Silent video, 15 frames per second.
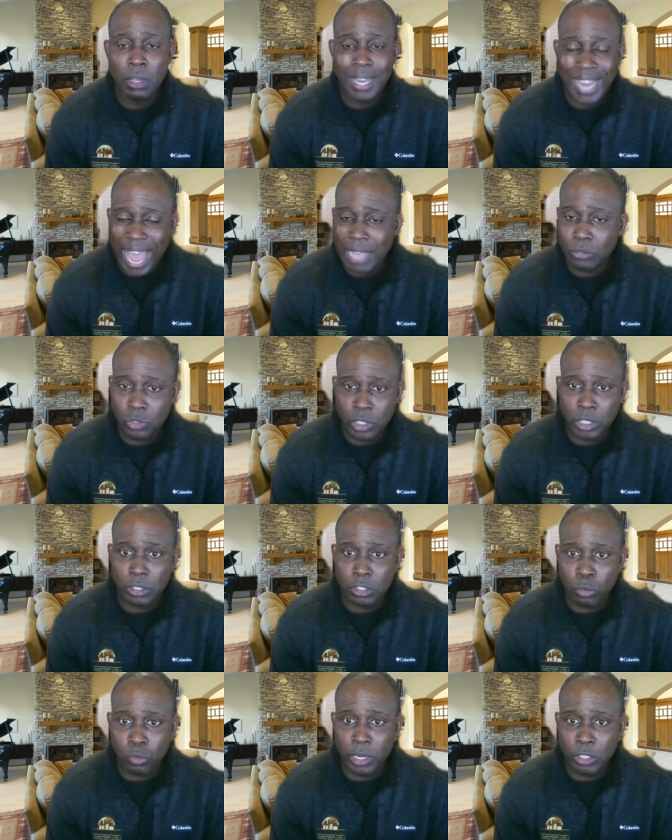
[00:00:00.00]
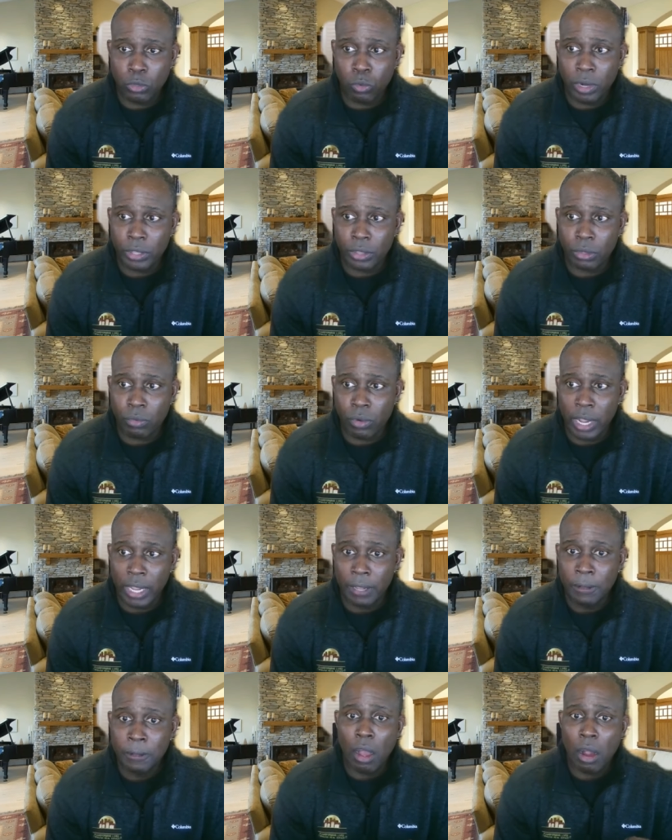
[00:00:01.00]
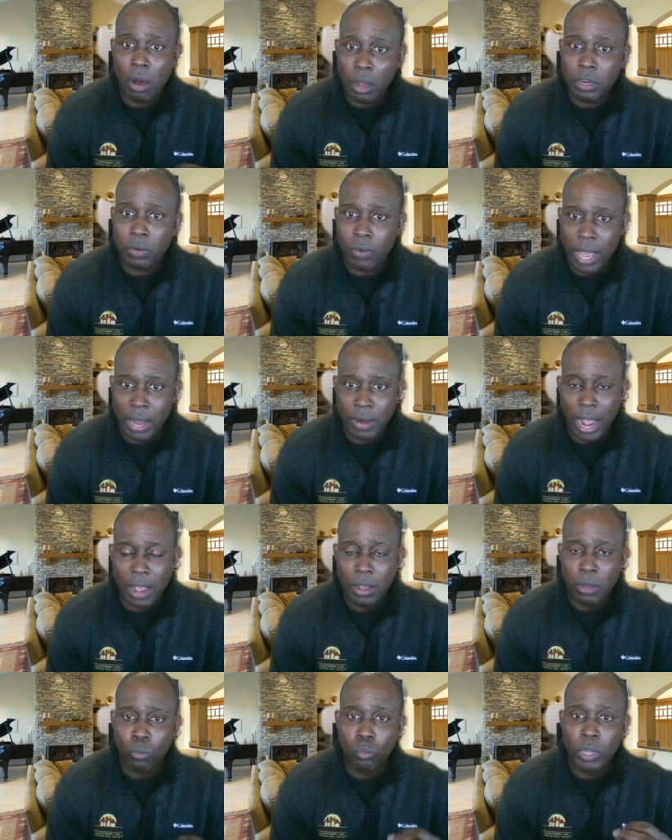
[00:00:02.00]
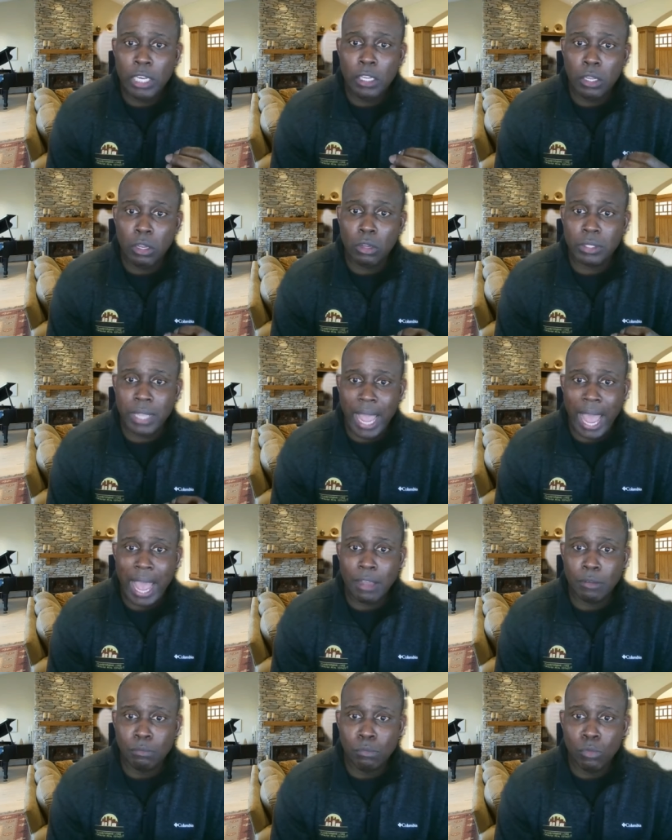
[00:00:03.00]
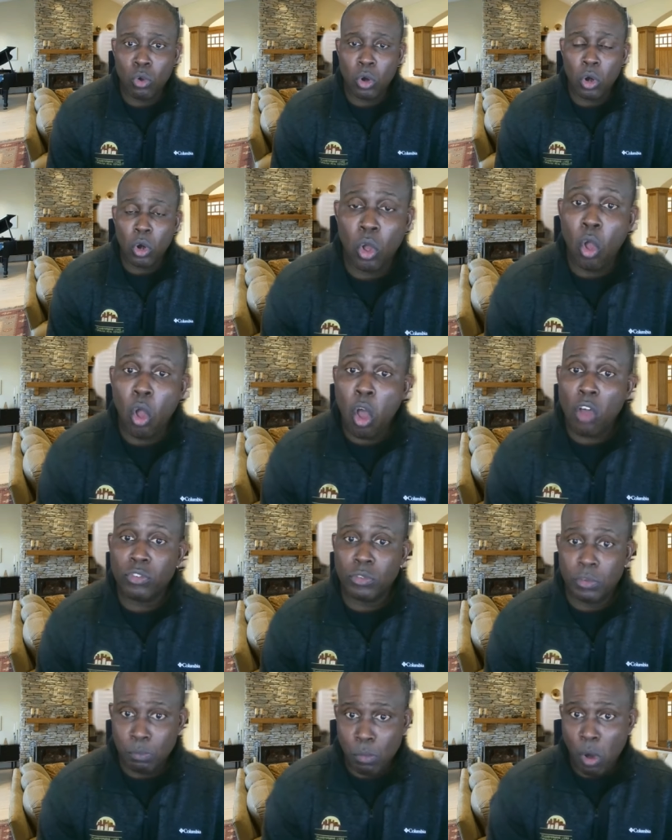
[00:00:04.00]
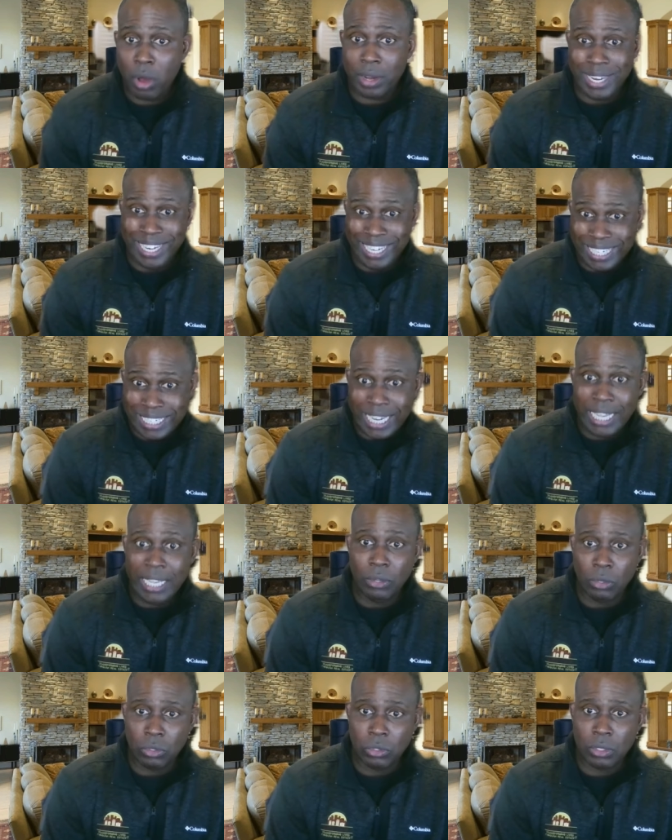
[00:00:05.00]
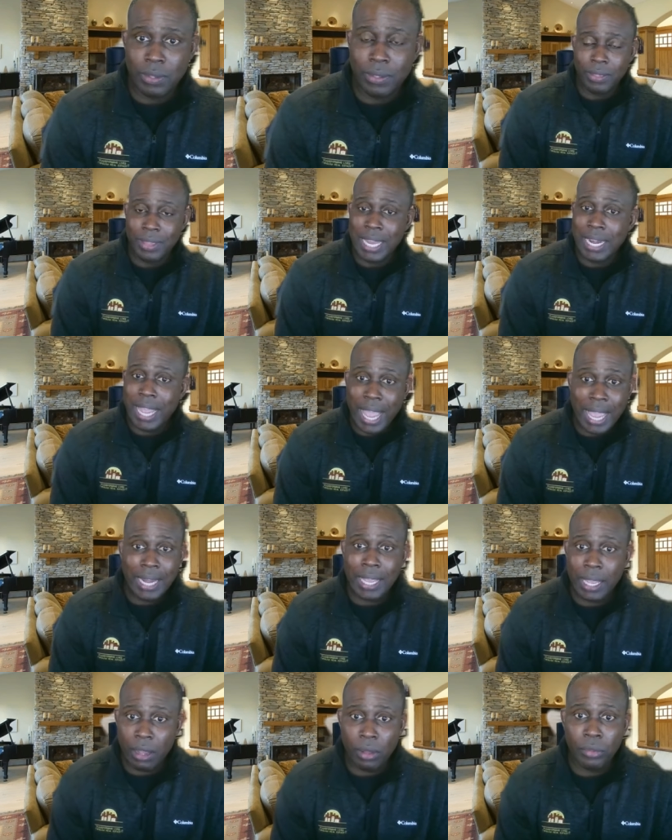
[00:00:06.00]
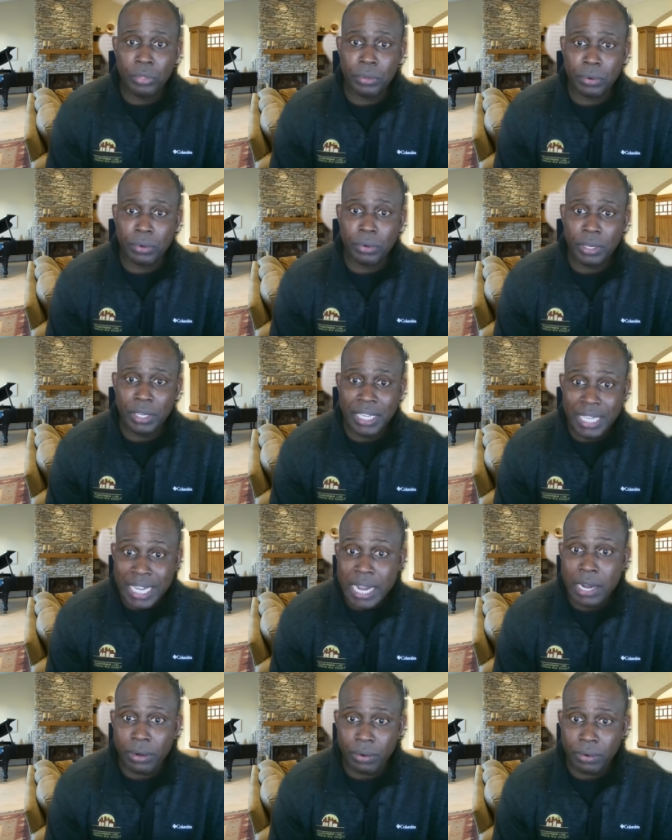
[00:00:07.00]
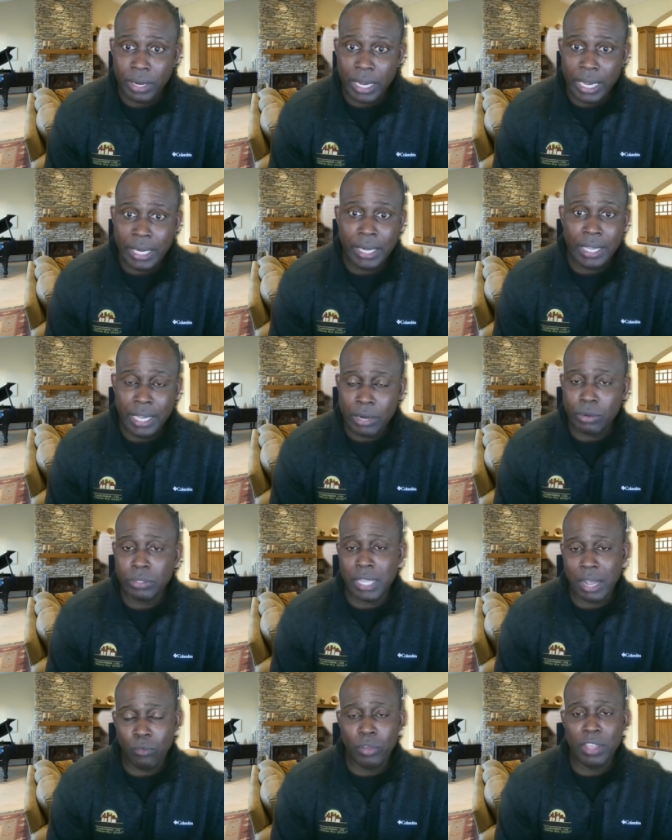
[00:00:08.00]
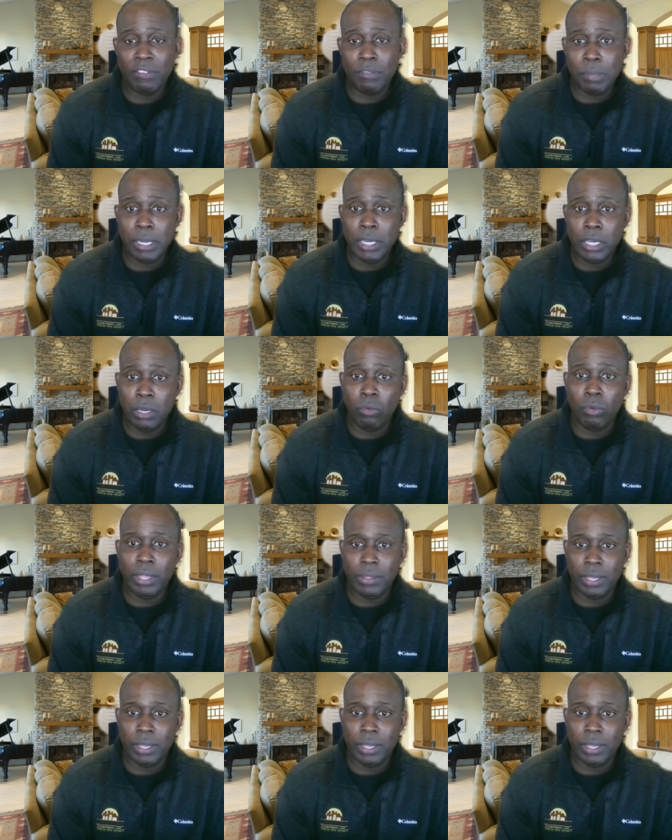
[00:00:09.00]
last year, 2023, our underwriter and I, we looked at more off market deals than any other year in the years that we've been doing